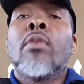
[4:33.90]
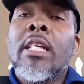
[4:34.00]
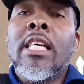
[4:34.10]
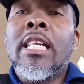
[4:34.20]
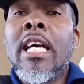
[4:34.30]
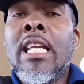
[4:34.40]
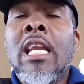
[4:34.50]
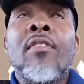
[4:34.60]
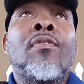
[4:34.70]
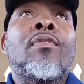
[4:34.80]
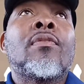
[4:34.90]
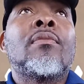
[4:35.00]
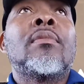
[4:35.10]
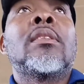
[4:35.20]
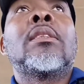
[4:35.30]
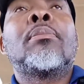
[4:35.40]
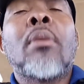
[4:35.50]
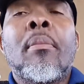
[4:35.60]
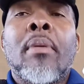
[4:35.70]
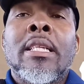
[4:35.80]
with the dead left
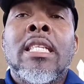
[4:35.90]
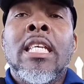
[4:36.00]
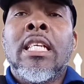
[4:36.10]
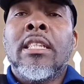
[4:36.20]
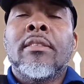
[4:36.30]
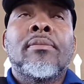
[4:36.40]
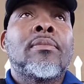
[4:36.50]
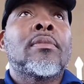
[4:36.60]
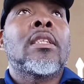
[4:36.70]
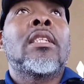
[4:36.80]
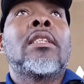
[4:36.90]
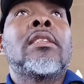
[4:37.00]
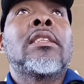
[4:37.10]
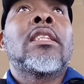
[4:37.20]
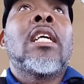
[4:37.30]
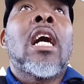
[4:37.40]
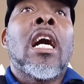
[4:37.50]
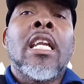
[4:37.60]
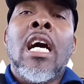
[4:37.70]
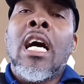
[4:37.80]
property
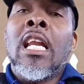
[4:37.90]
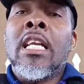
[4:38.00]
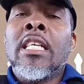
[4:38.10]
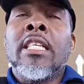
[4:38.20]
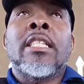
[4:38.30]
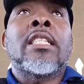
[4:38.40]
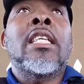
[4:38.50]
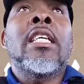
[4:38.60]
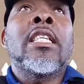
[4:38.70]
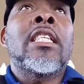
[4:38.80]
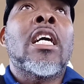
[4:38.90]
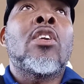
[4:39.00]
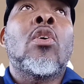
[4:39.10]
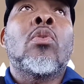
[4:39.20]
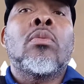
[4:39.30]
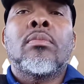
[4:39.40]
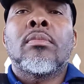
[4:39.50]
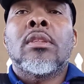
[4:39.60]
and all of these things, you know.